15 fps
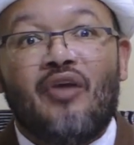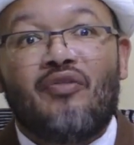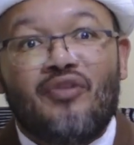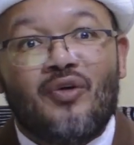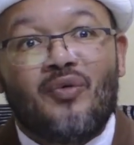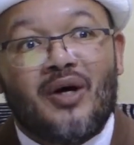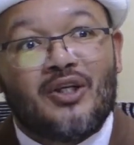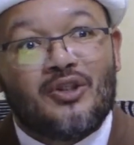If
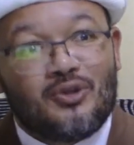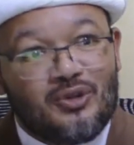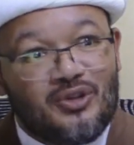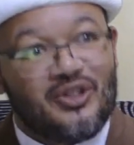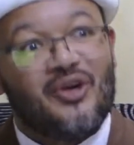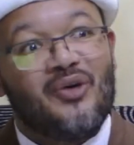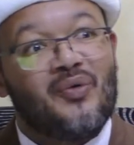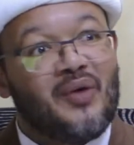you want to
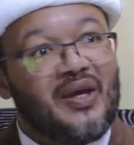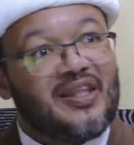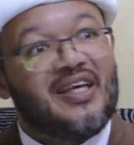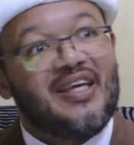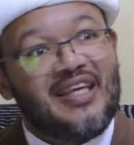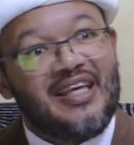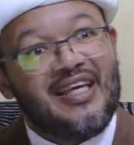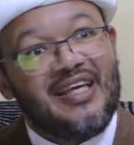know whether
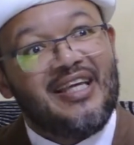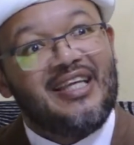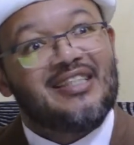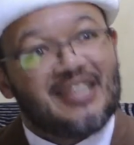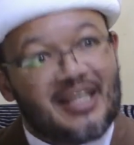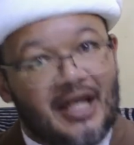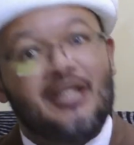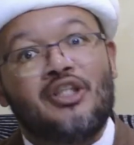he
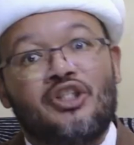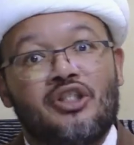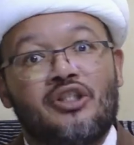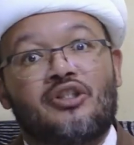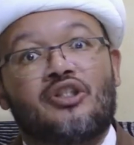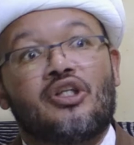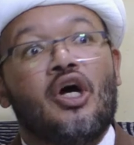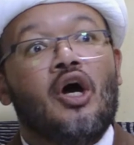is
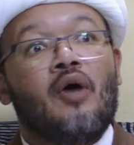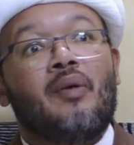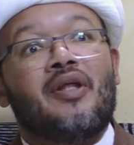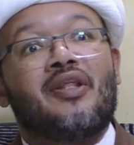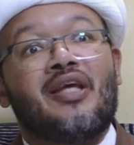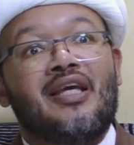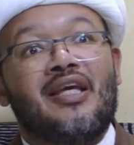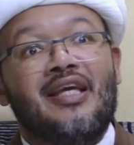righteous,
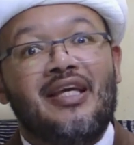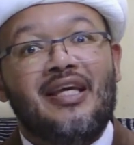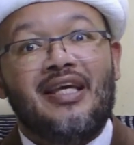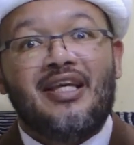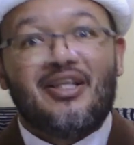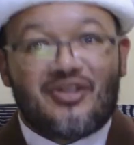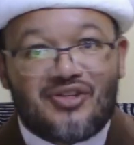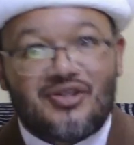whether
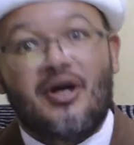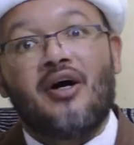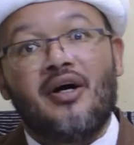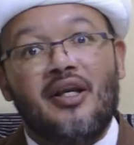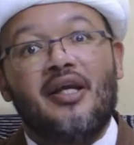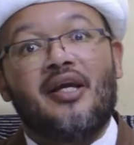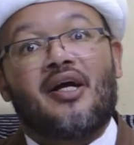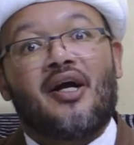he is
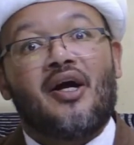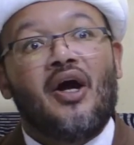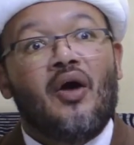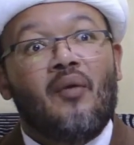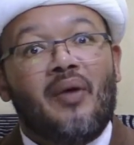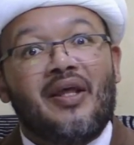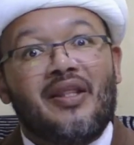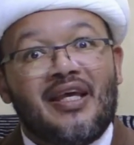salih,
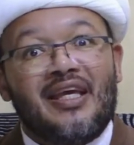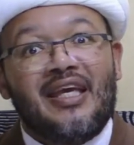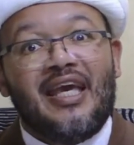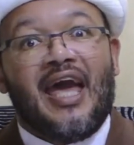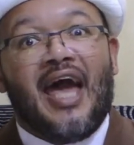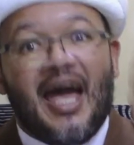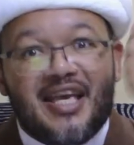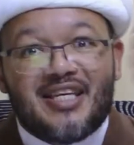whether
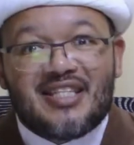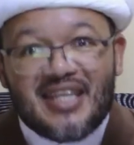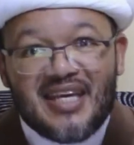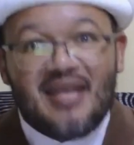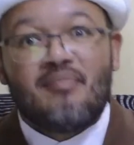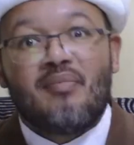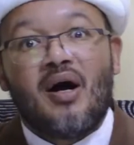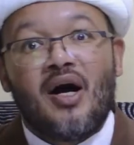he has
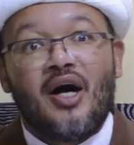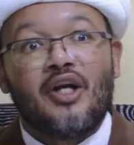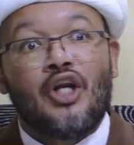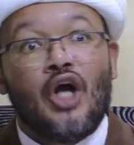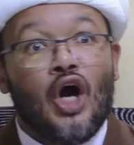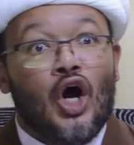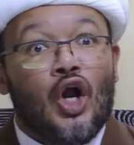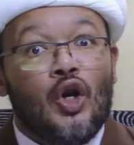
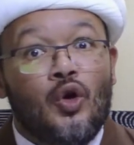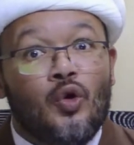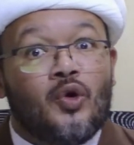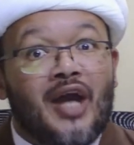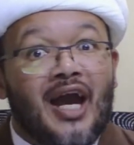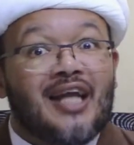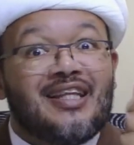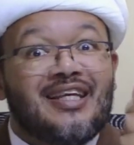iman,
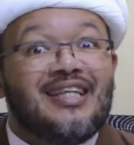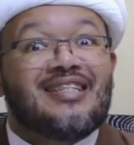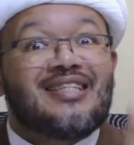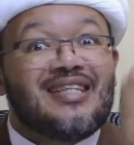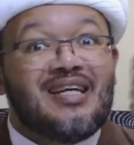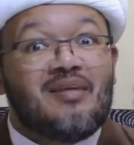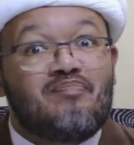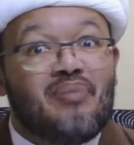look at
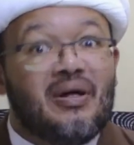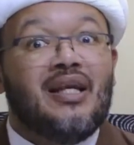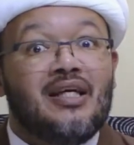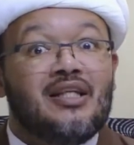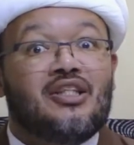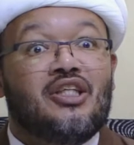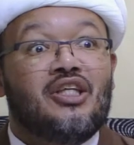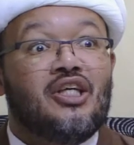his
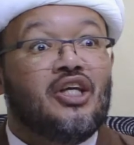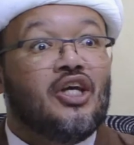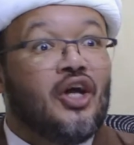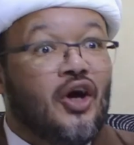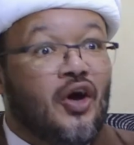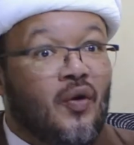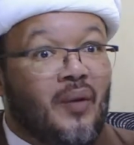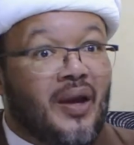ability
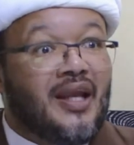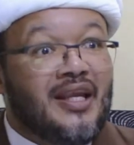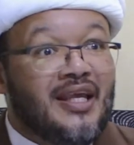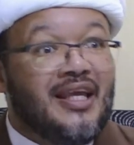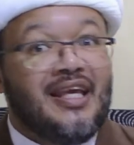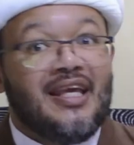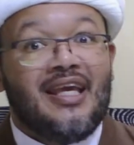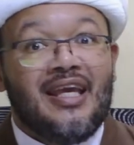when
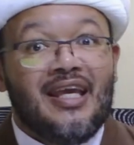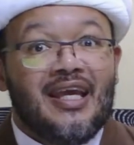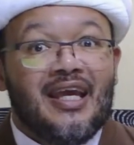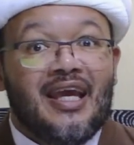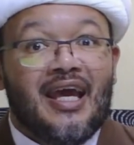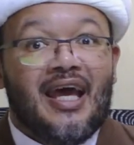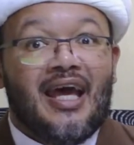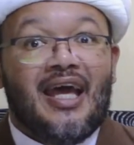
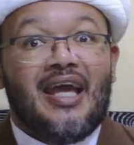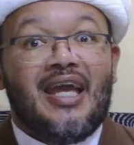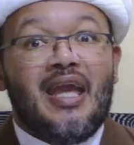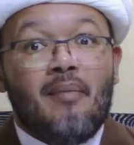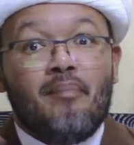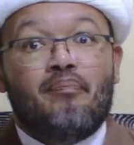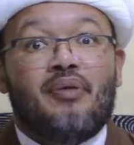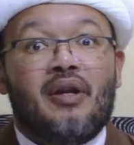he
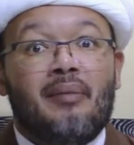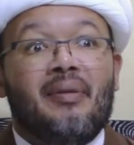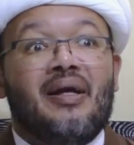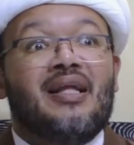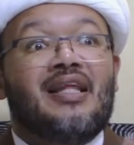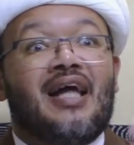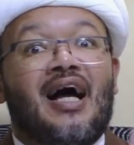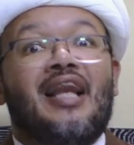
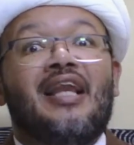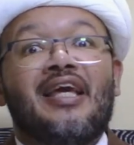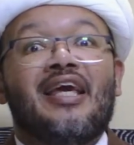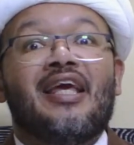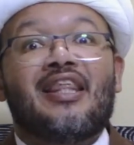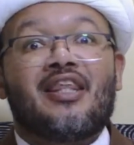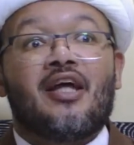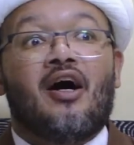implement
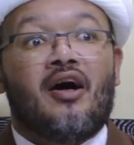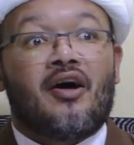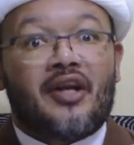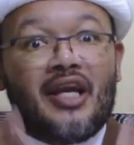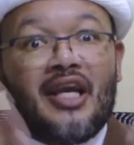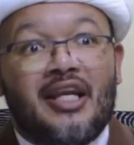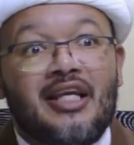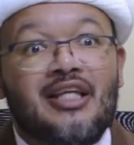
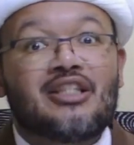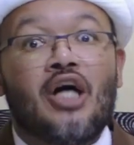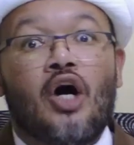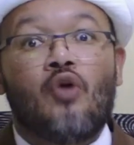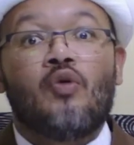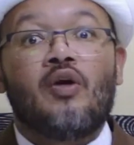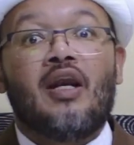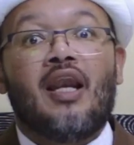al-ithar in his
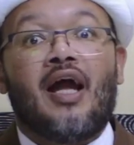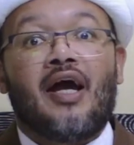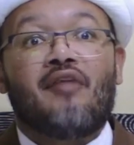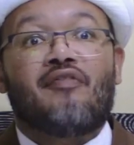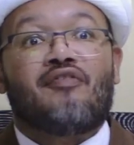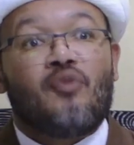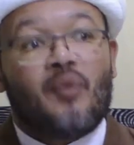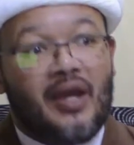own
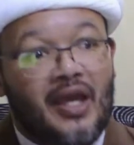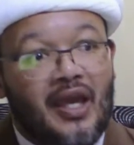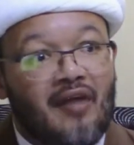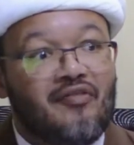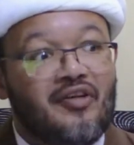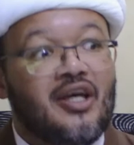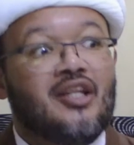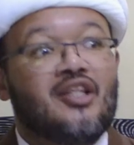life
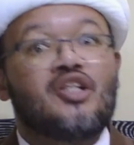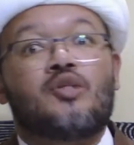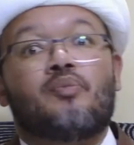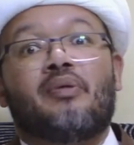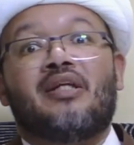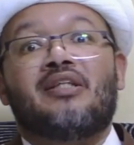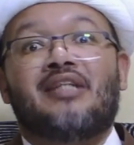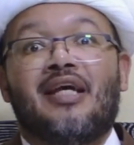wherever it is
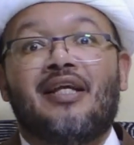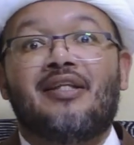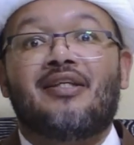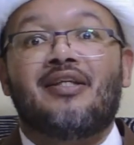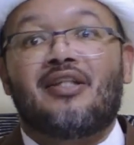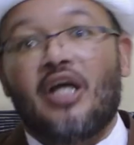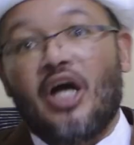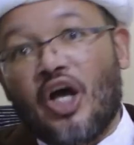
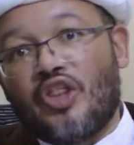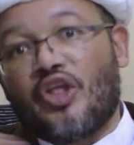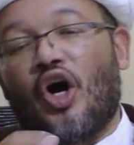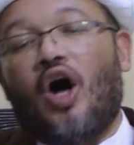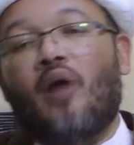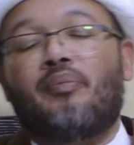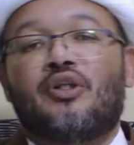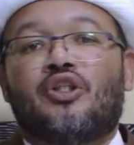presented the
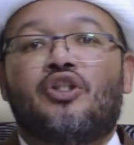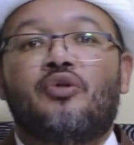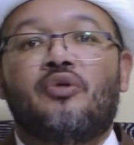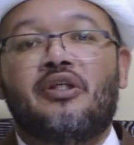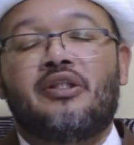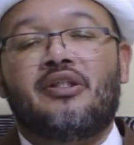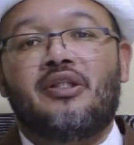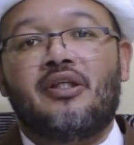
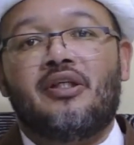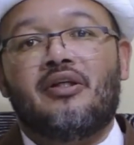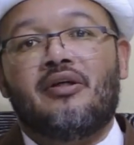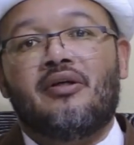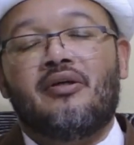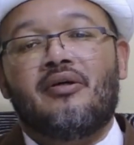opportunity.